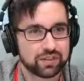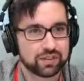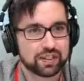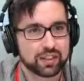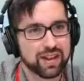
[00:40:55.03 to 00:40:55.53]

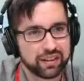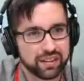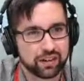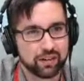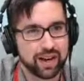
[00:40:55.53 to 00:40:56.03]
tell me how
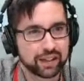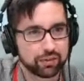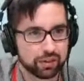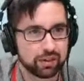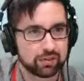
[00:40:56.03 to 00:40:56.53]
they interact
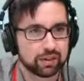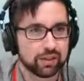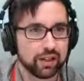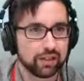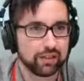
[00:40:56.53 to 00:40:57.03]
with the public
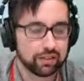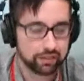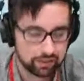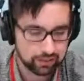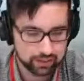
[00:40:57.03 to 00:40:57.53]
cloud
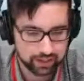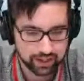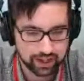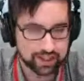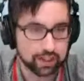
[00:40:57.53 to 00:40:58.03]

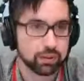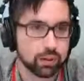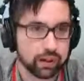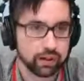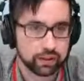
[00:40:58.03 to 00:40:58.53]
and how they deploy.